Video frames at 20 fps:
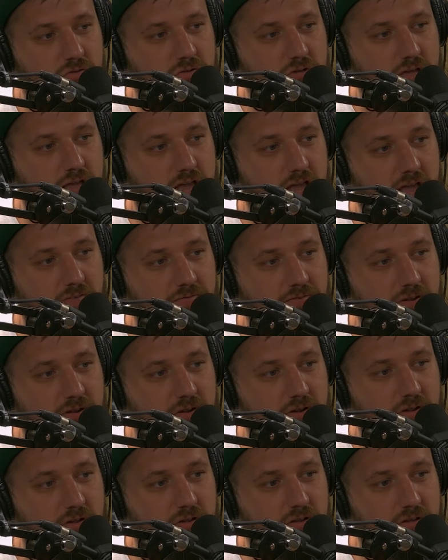calf
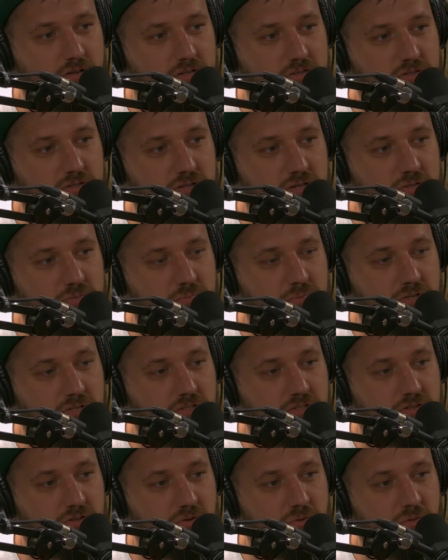area is as big as
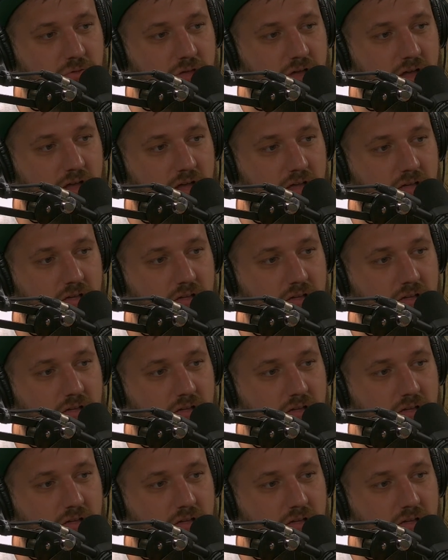their thigh.